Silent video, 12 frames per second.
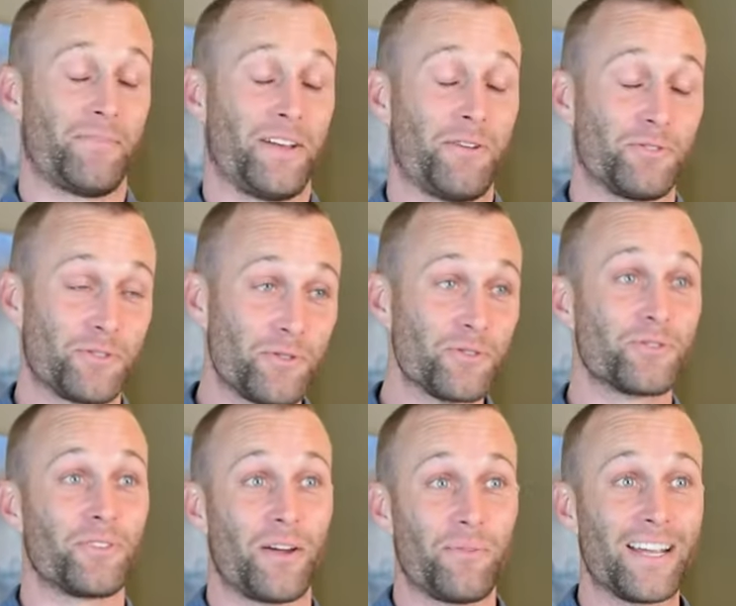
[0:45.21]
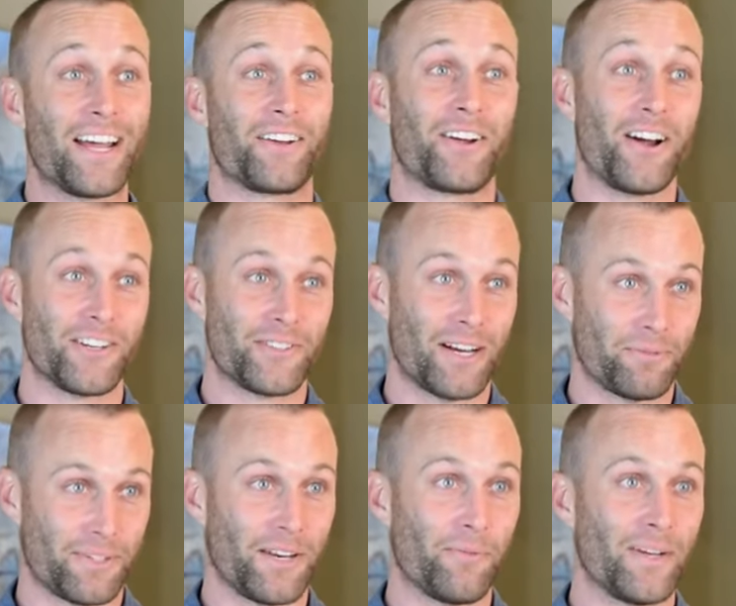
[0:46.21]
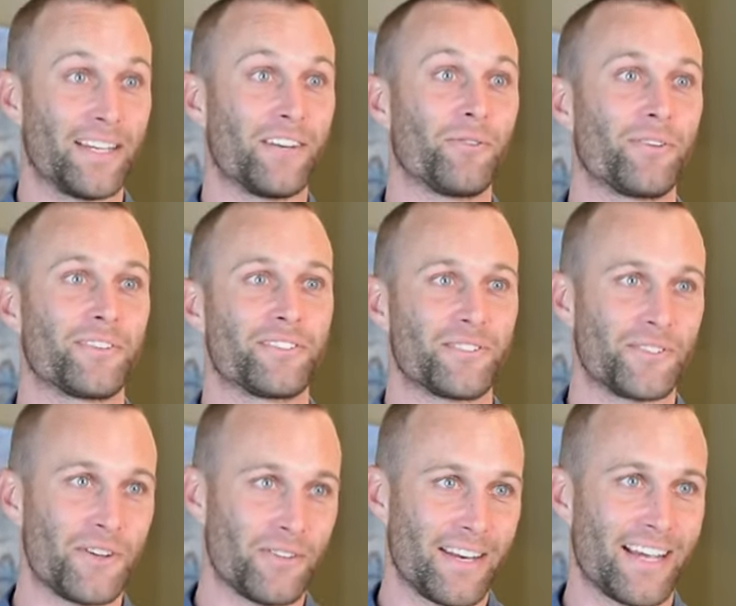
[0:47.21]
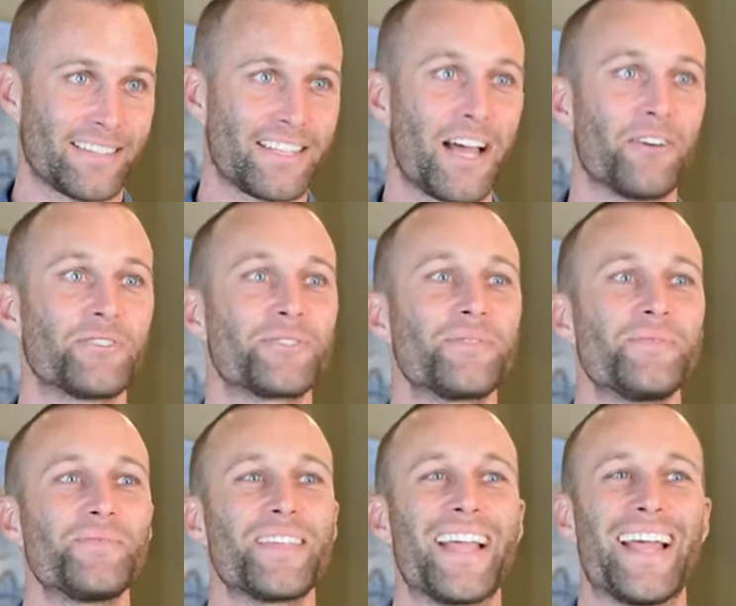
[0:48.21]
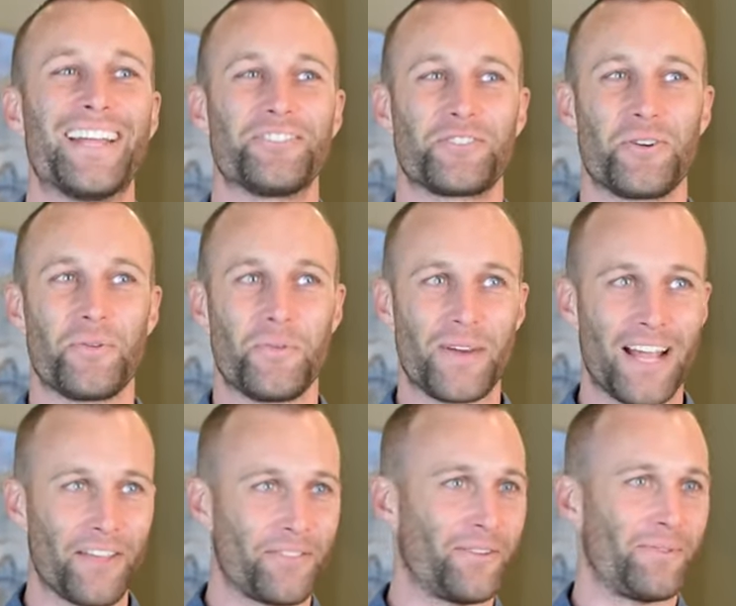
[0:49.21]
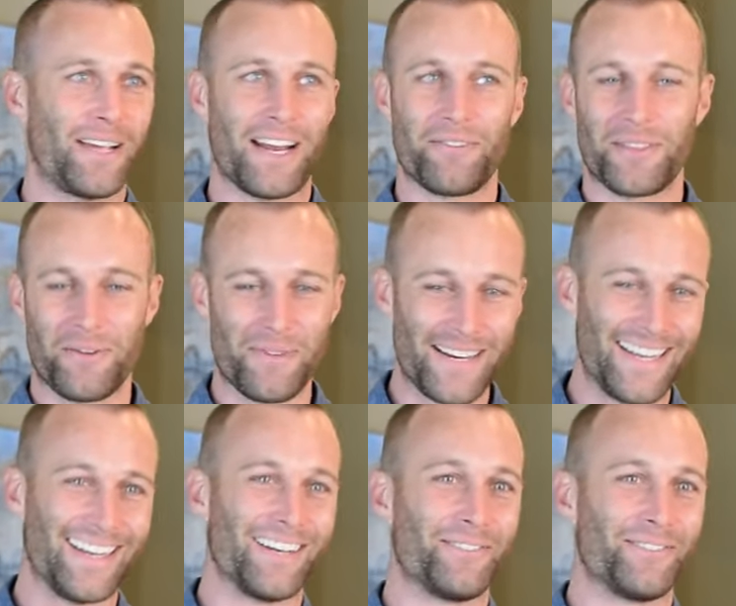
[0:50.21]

It was crucial that we got a contract within a week in order to secure the next house. And so we got the, we got everything we needed.